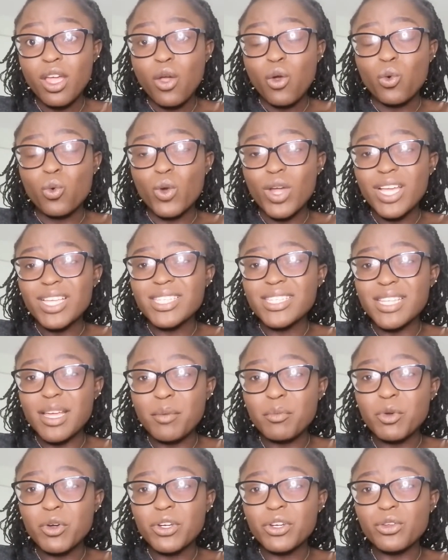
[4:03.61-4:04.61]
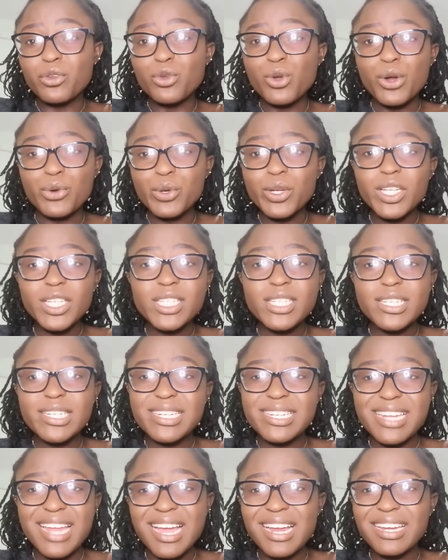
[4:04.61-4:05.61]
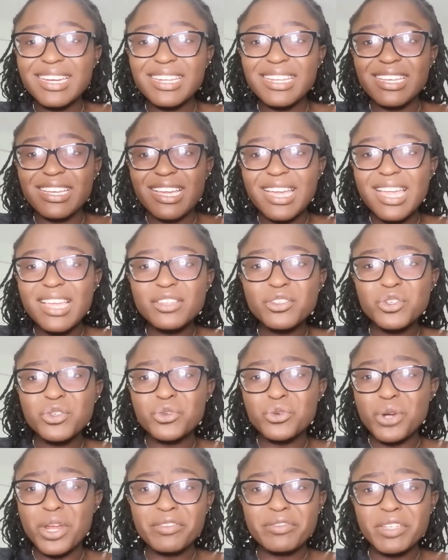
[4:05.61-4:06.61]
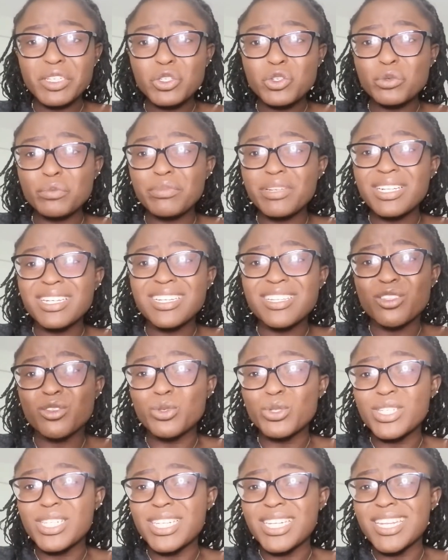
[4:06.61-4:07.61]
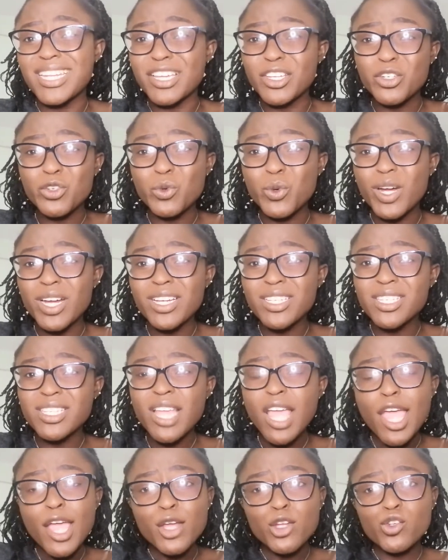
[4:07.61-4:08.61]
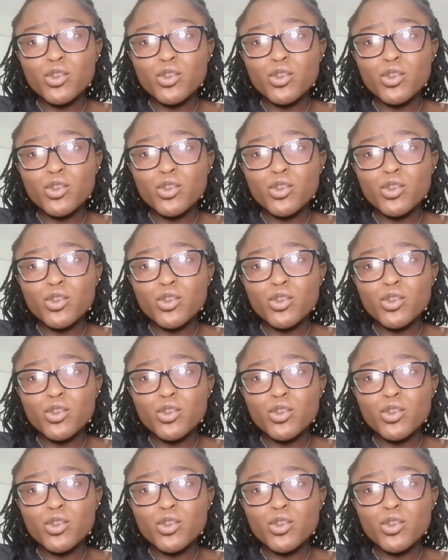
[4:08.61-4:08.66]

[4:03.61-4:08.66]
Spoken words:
where you're really struggling and striving to build those networks,